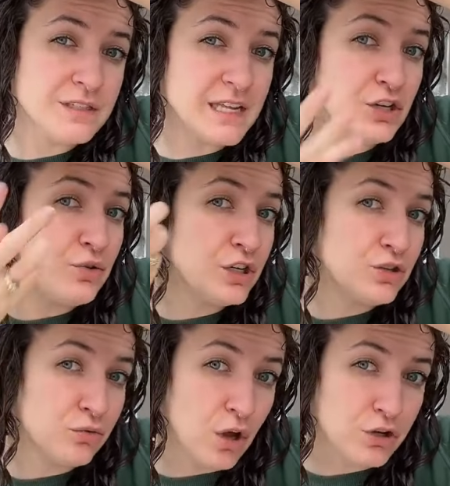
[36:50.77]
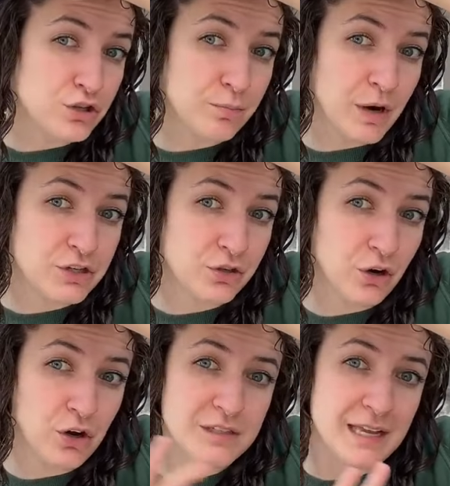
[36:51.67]
then you can do larger brush
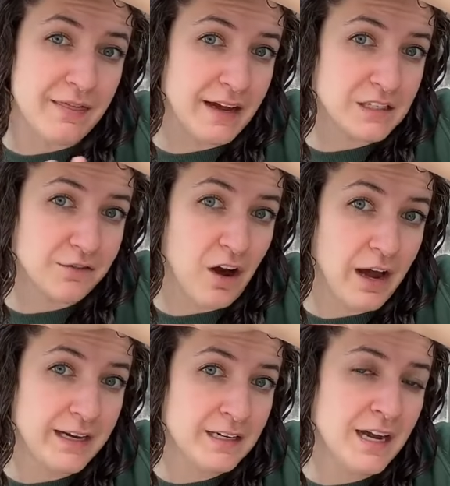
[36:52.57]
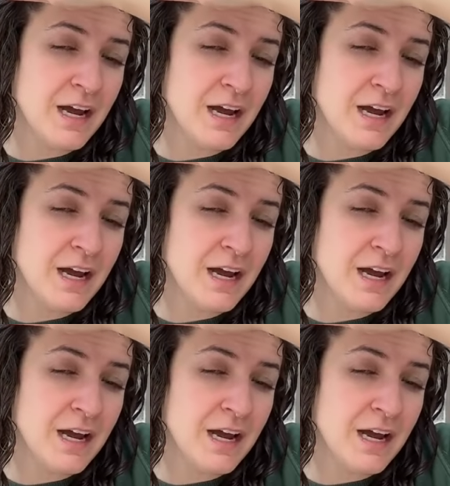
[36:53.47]
curls and that's fine.